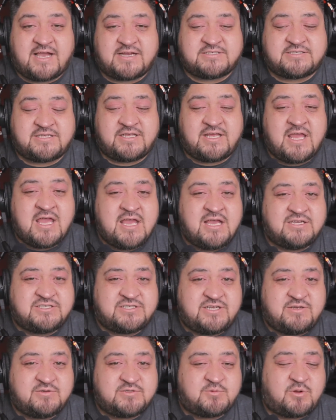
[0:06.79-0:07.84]
Actually,
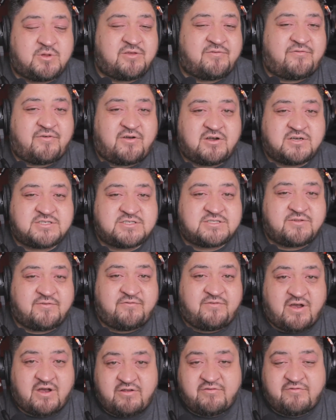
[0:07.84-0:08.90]
she was one of the first
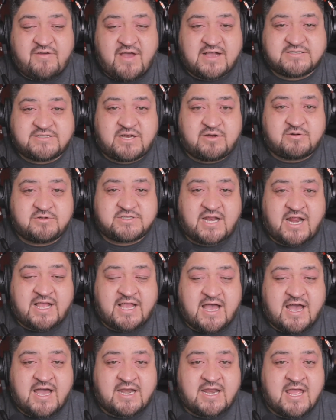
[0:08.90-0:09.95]
very fast heroes that I
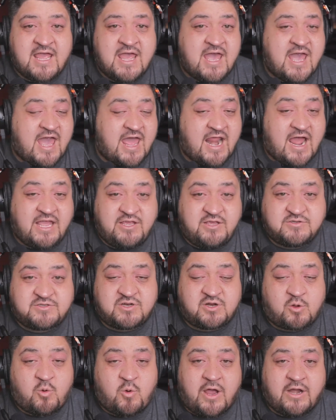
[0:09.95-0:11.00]
got, and I used
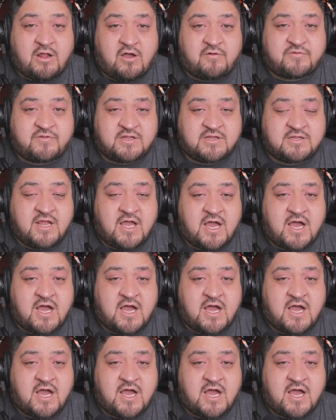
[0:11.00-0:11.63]
her quite often.